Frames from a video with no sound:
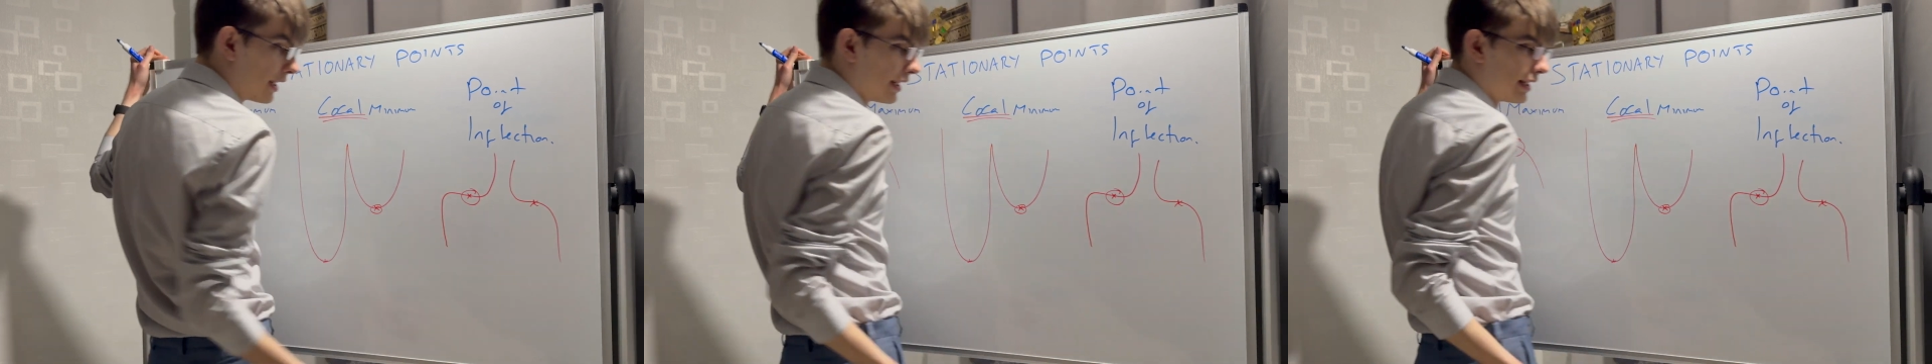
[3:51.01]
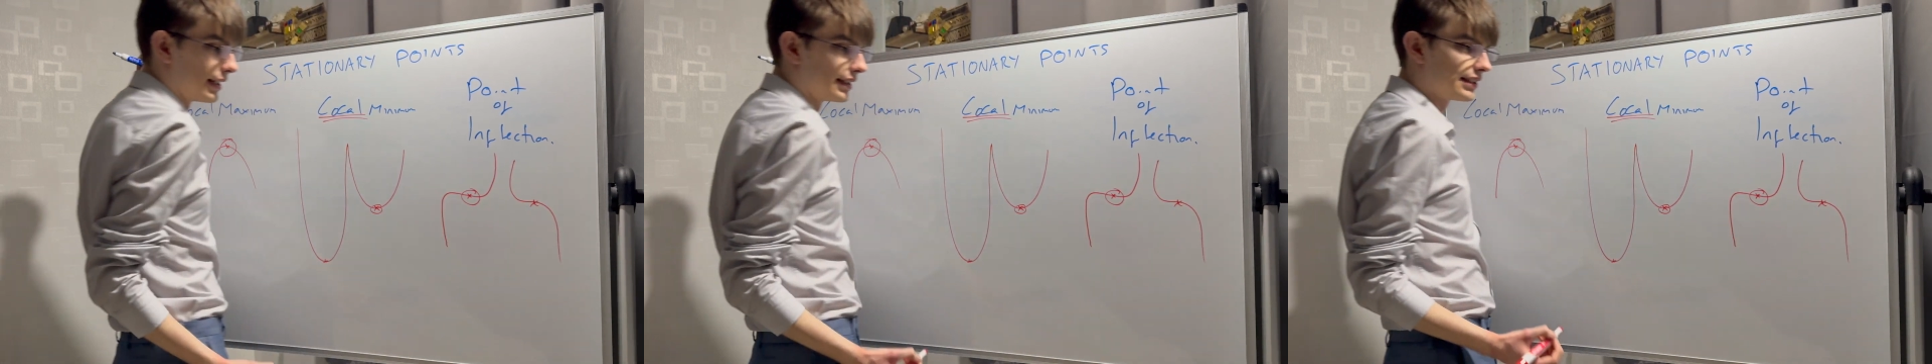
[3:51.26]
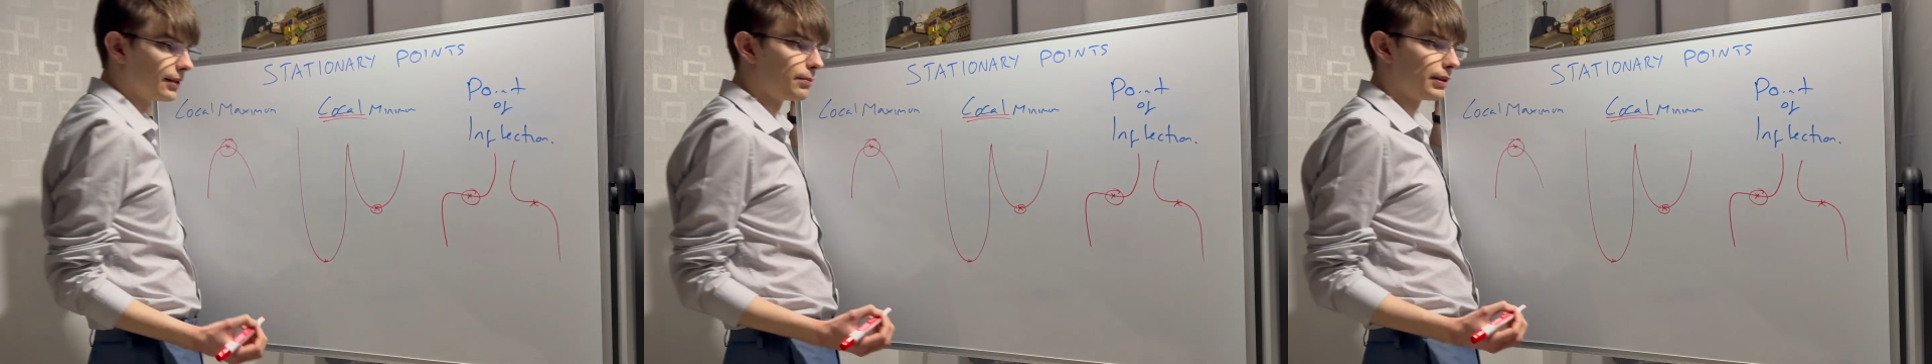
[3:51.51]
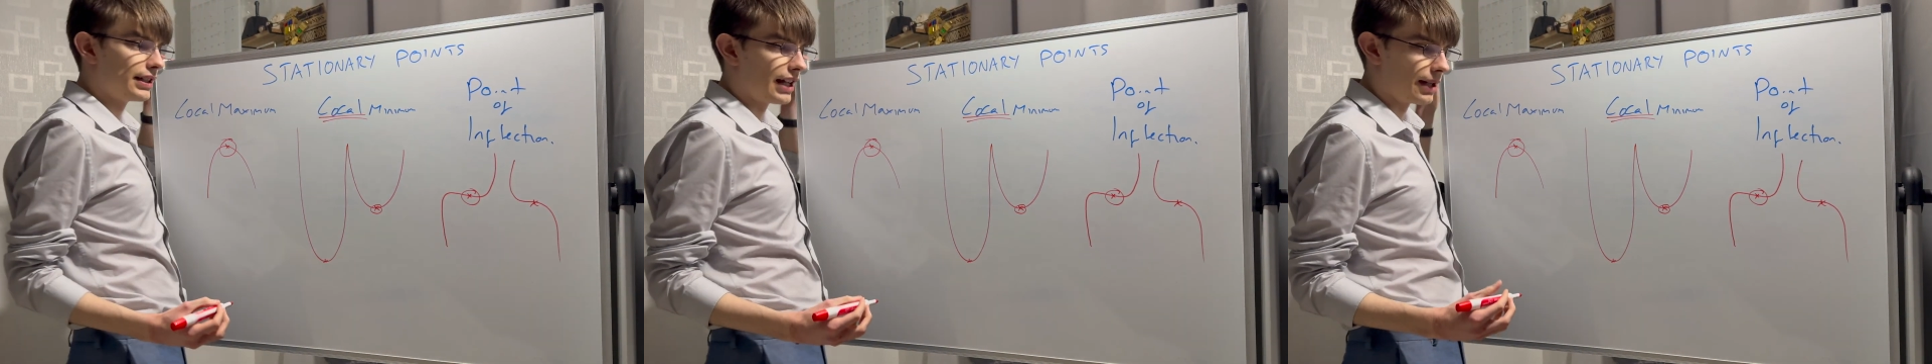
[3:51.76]
It is
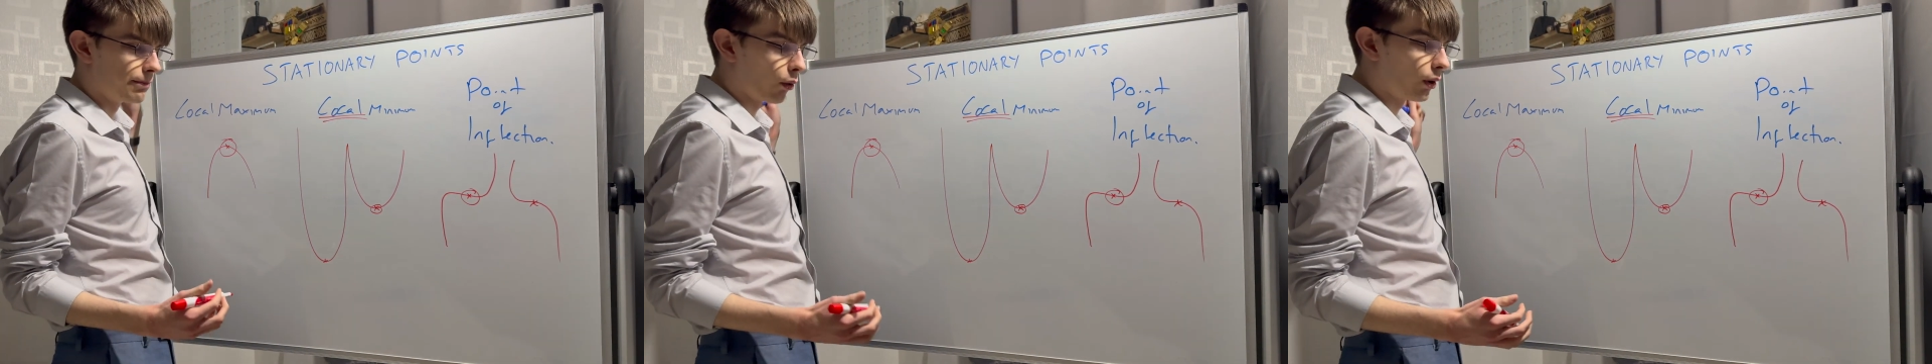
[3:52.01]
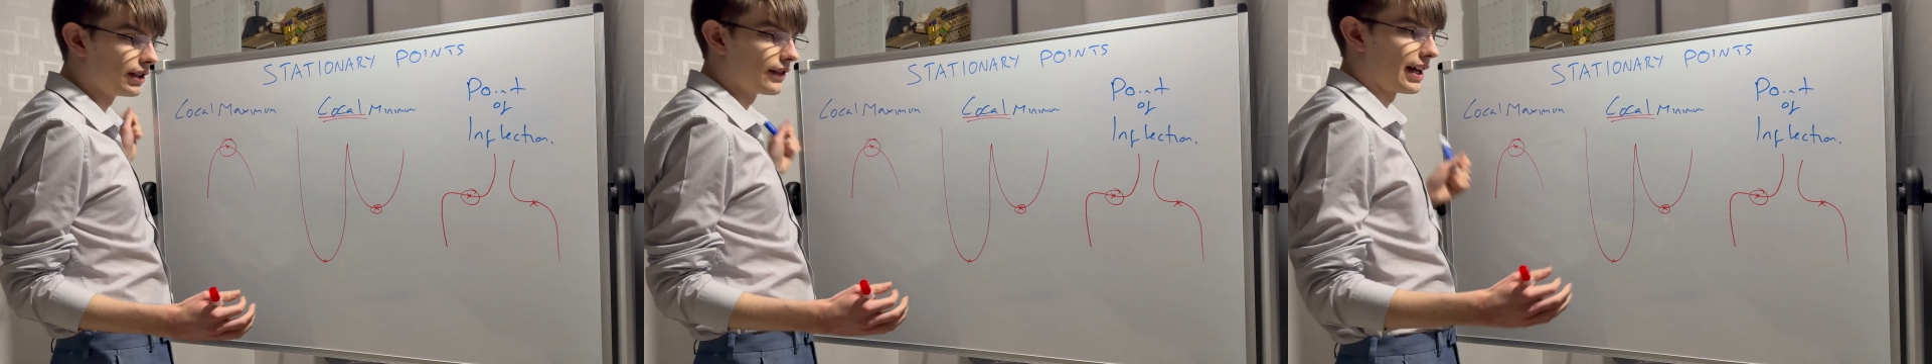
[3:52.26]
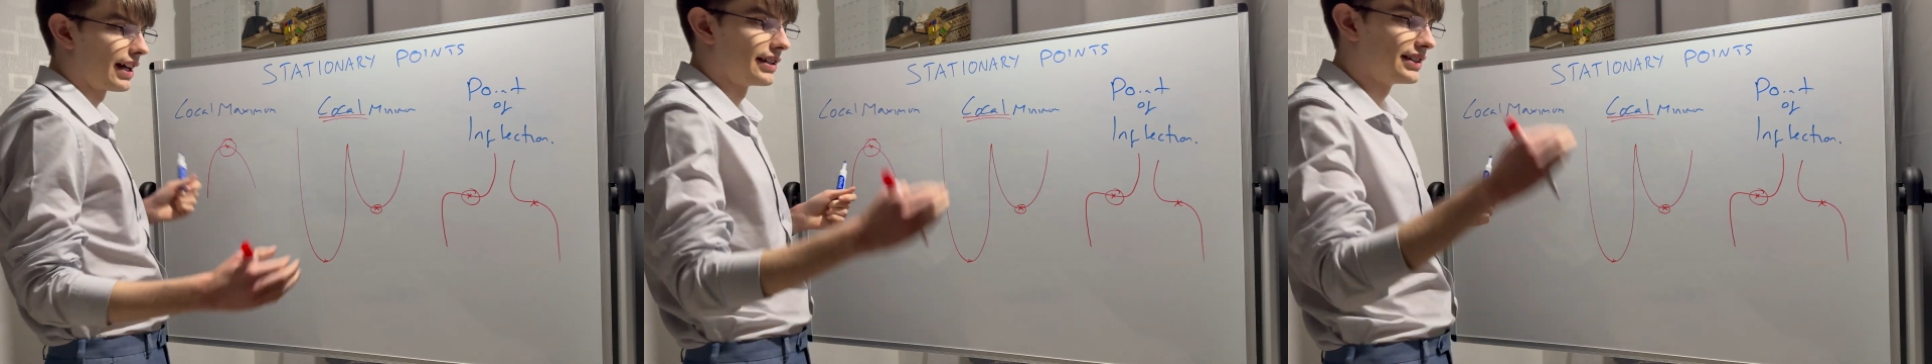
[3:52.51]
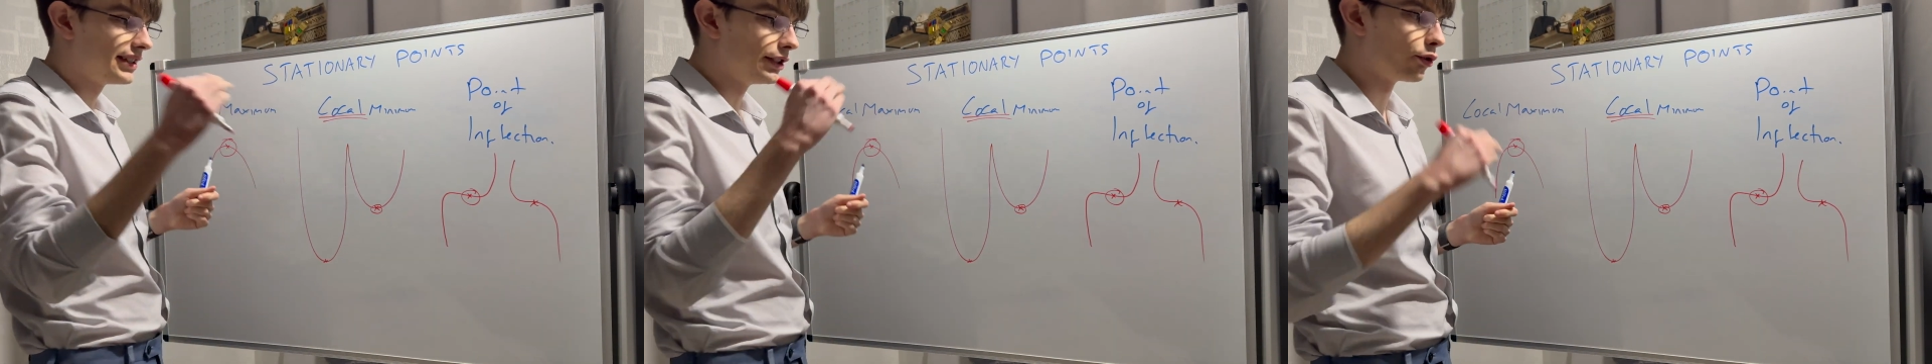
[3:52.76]
simply a point that has
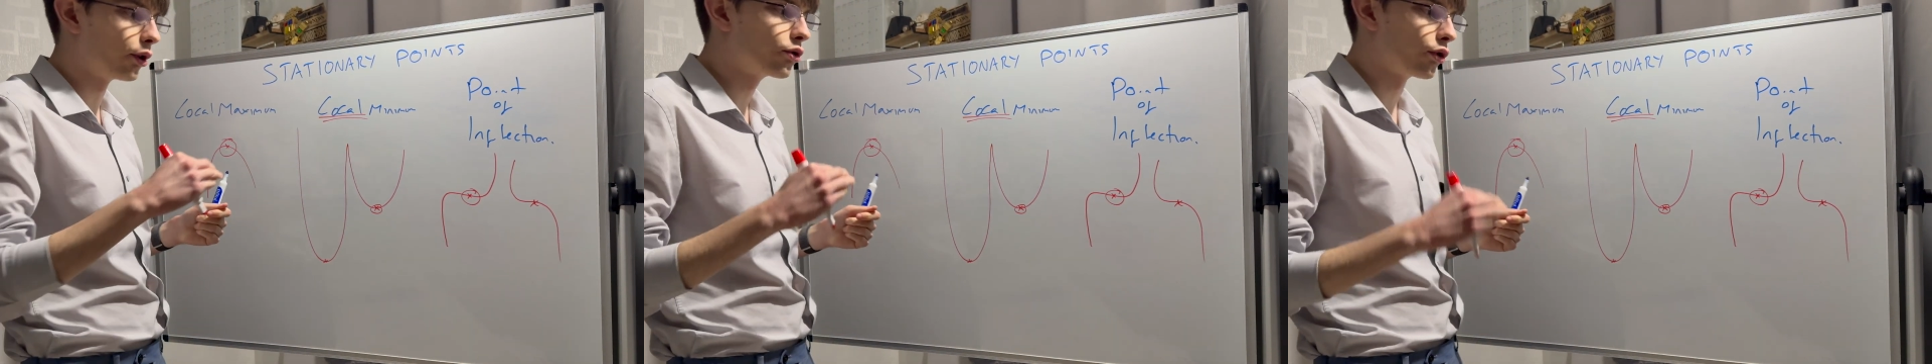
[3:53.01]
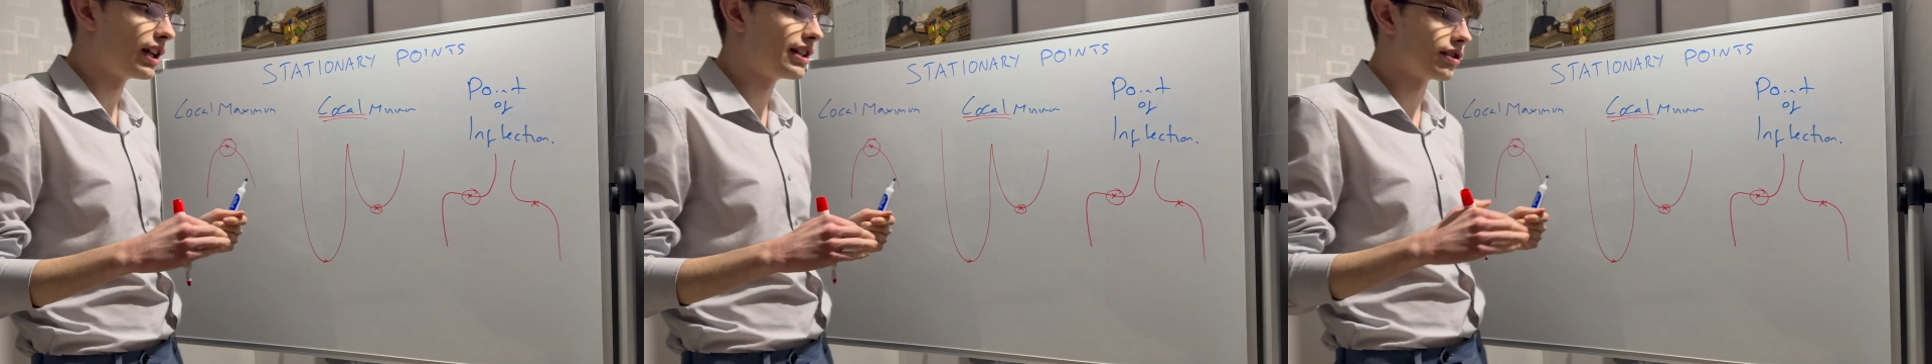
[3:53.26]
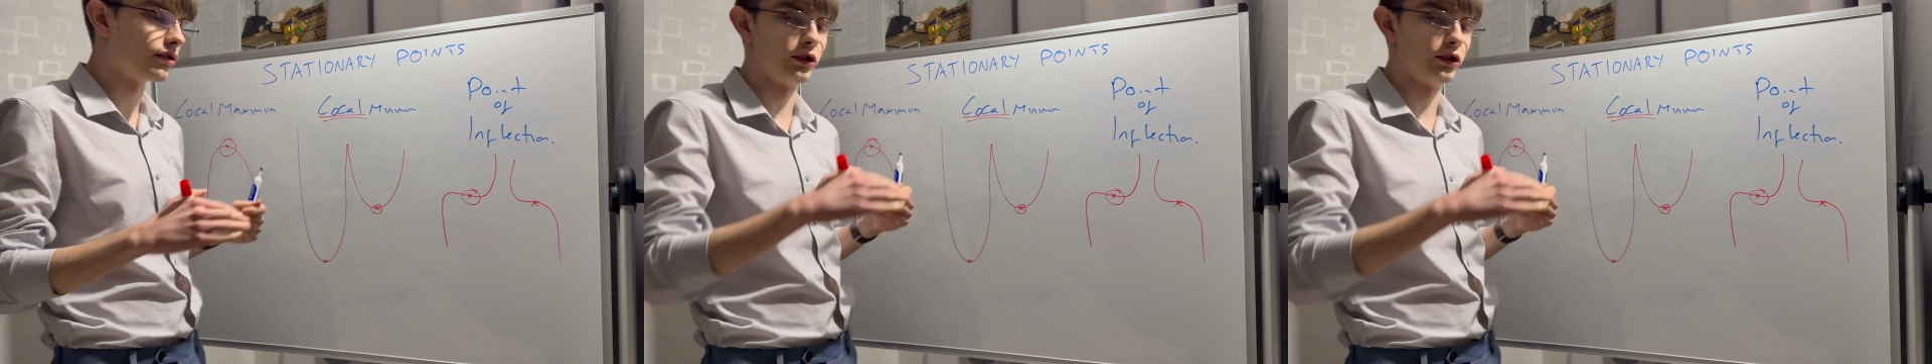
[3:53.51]
0 gradient,